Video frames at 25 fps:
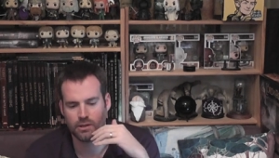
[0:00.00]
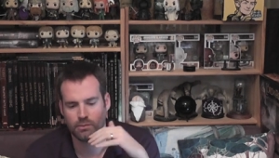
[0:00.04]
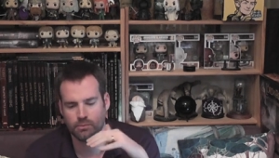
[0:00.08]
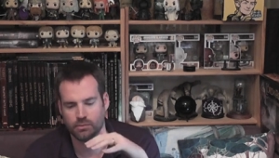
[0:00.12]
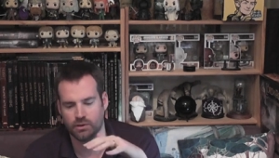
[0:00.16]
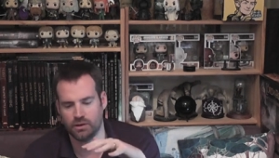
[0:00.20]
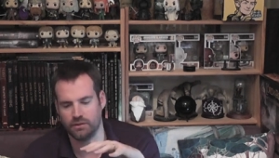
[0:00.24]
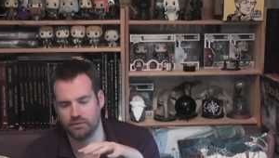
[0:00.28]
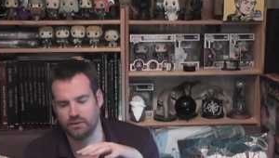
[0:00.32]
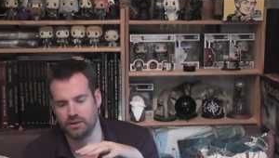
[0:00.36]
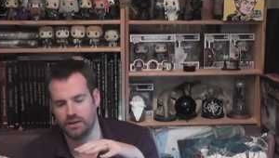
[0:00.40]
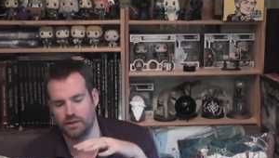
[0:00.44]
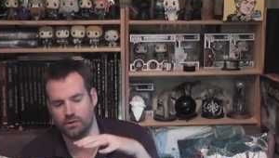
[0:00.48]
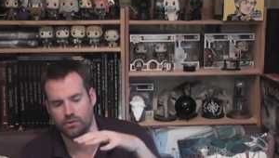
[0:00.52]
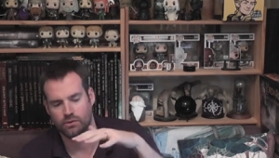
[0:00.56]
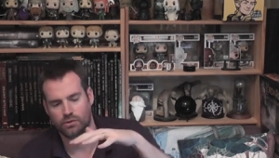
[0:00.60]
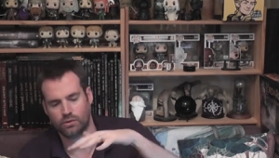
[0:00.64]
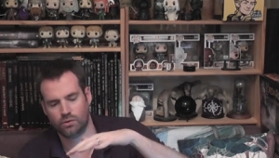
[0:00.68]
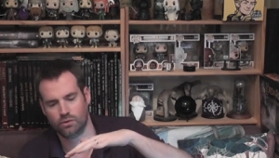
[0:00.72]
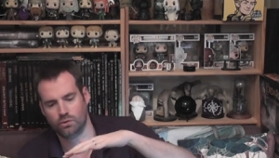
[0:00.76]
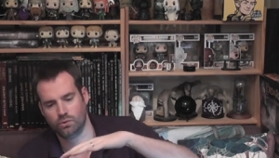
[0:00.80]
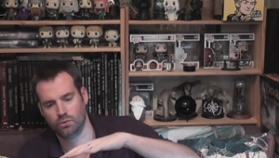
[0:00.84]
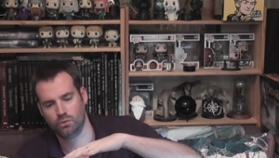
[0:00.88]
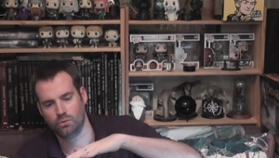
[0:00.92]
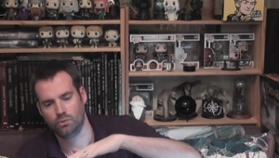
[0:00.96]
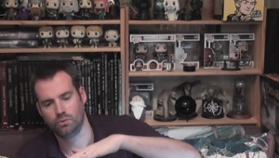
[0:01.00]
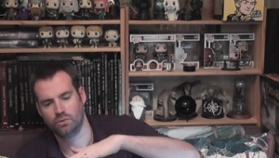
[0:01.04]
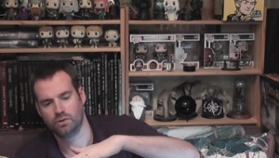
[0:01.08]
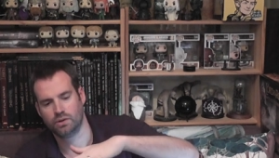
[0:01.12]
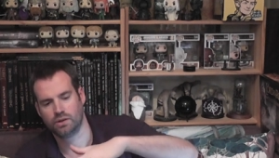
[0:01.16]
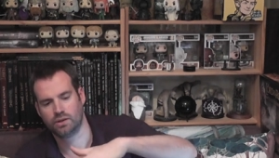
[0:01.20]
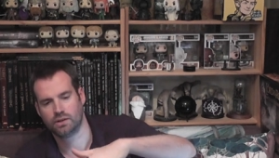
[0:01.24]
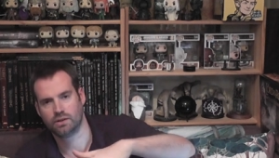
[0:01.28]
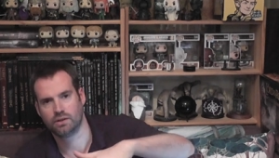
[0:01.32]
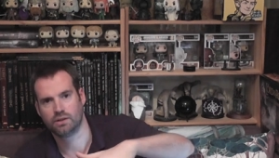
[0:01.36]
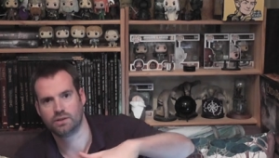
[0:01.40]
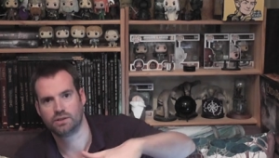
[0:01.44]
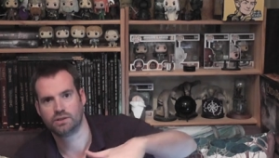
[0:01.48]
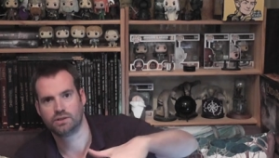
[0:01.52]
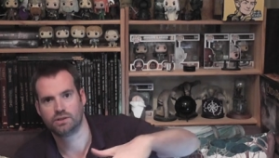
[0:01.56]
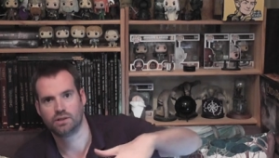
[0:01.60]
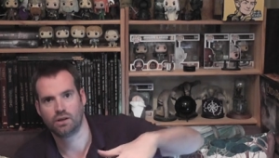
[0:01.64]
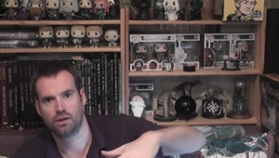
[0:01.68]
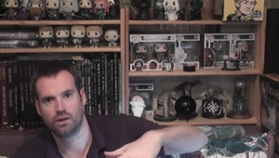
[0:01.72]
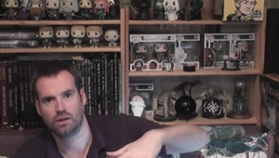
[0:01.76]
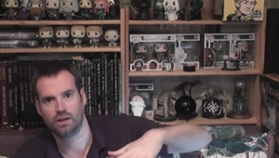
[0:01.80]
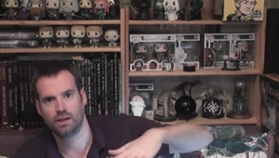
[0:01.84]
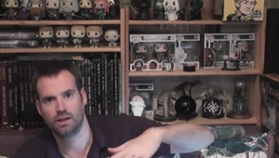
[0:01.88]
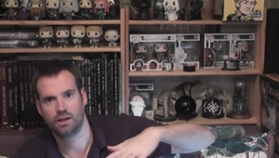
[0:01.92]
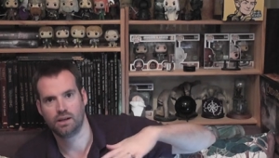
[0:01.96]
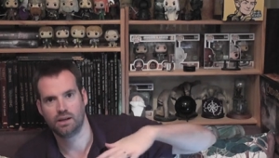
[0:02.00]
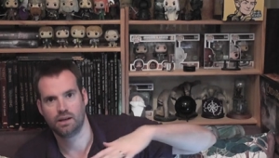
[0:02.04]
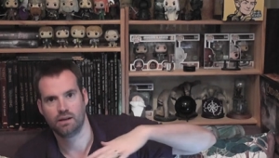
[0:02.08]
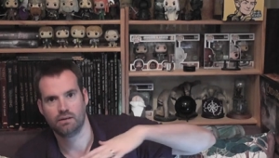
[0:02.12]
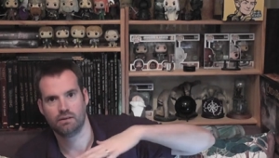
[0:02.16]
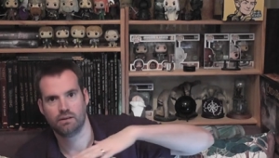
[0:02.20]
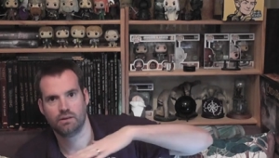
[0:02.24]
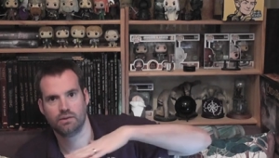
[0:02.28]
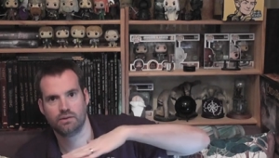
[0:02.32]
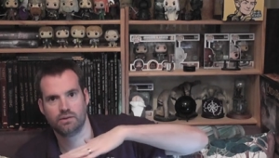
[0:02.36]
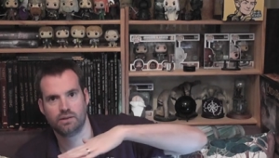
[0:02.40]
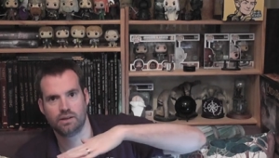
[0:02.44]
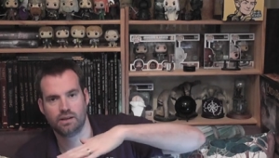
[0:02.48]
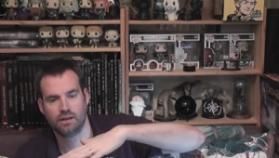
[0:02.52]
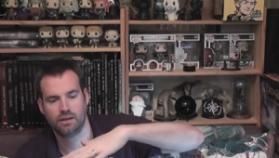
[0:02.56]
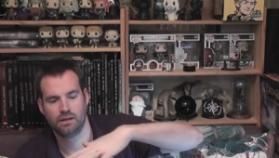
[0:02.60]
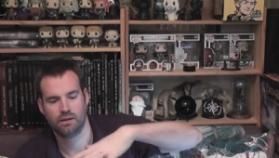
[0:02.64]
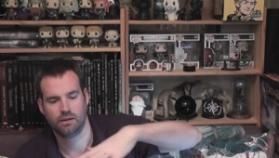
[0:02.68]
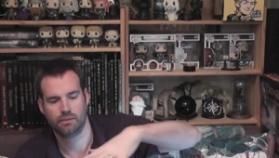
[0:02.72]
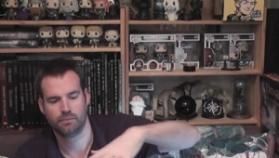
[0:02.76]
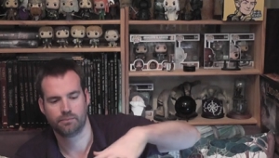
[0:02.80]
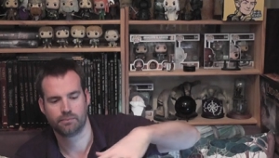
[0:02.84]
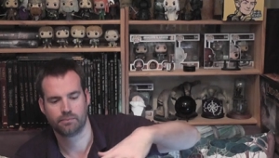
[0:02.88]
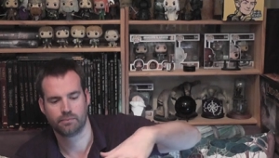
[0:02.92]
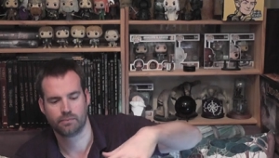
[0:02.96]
But I've now got all the kind of Shire heroes here